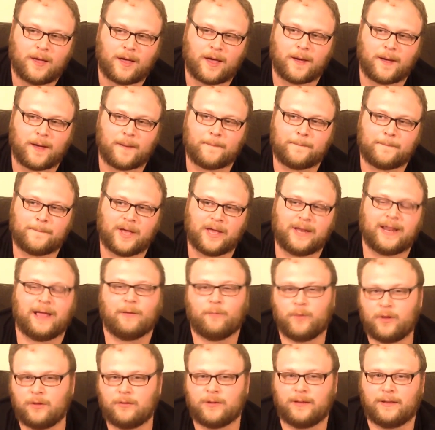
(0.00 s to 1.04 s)
But
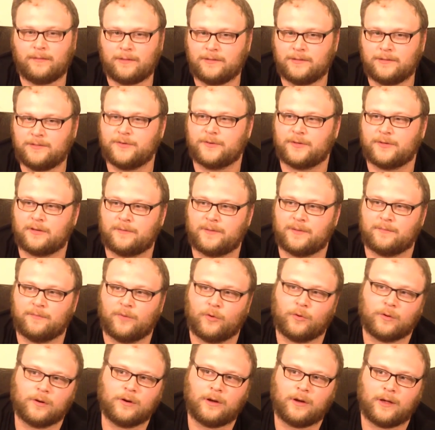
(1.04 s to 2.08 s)
I'll do a little bit
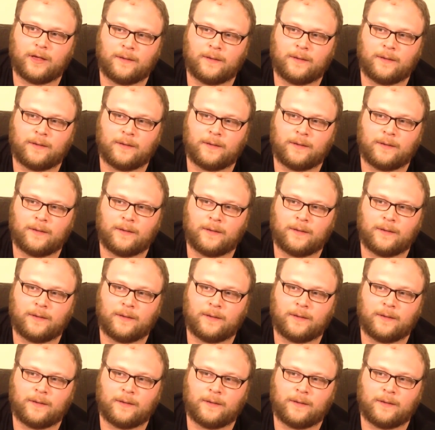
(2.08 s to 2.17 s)
more,